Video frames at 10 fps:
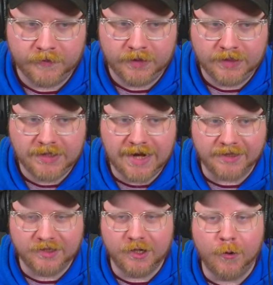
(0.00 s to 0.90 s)
Yeah,
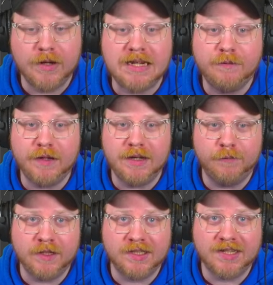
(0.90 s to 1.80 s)
so even if
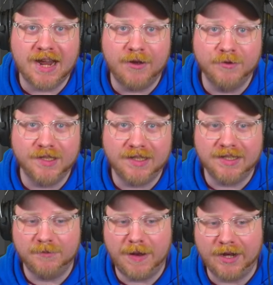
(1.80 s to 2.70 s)
it sounds like
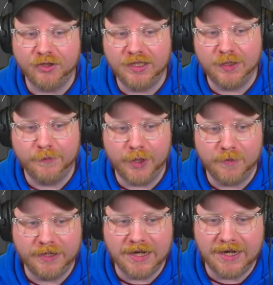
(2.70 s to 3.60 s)
it's matching at the very
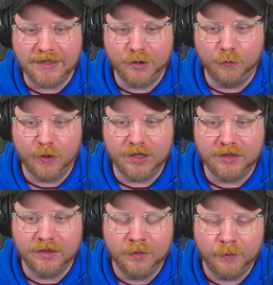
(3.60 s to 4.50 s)
beginning, you'll want
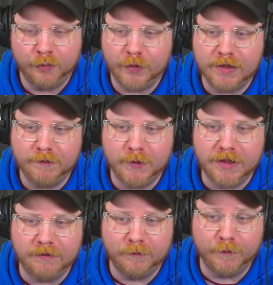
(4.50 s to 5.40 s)
to preview
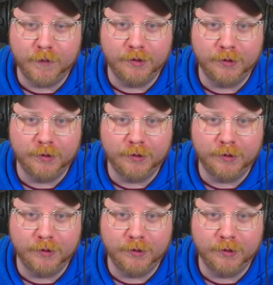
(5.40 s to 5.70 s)
it further